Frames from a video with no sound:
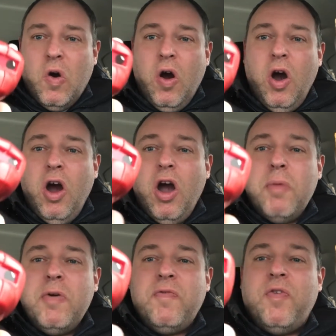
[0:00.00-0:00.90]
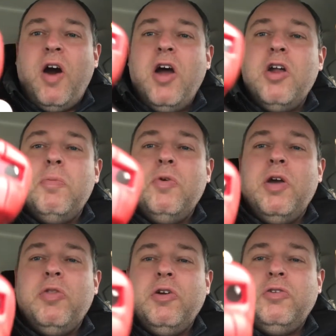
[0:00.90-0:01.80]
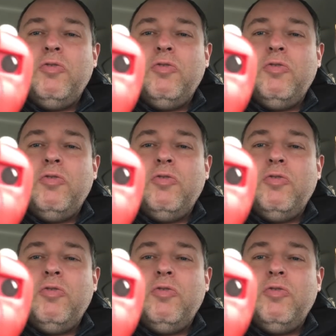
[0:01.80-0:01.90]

I'm a fire-breathing